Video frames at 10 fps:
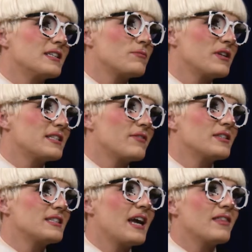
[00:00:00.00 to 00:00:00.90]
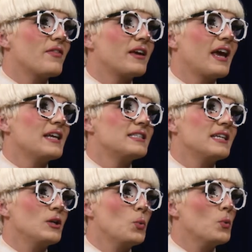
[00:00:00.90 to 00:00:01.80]
it's pretty safe to say that the gay
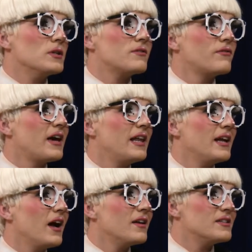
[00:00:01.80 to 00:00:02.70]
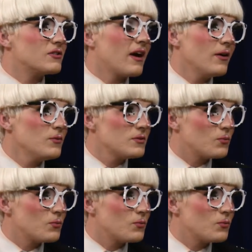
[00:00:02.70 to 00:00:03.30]
scene was fairly underground